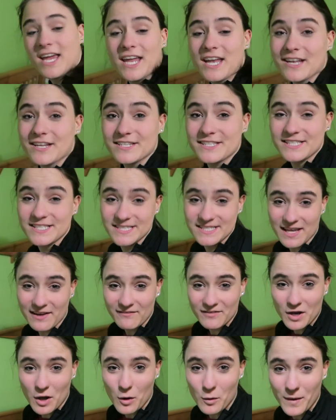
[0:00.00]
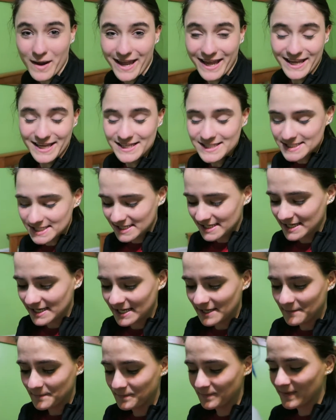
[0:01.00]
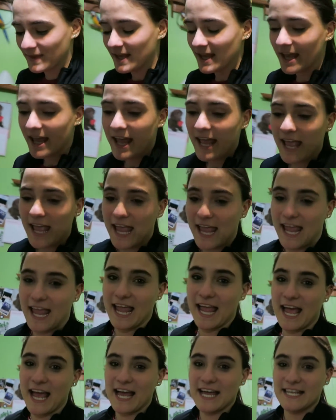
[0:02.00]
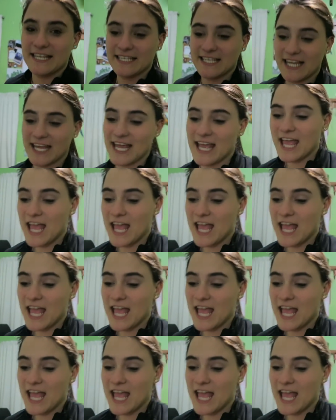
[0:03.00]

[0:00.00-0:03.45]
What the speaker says: It is 7:08. And,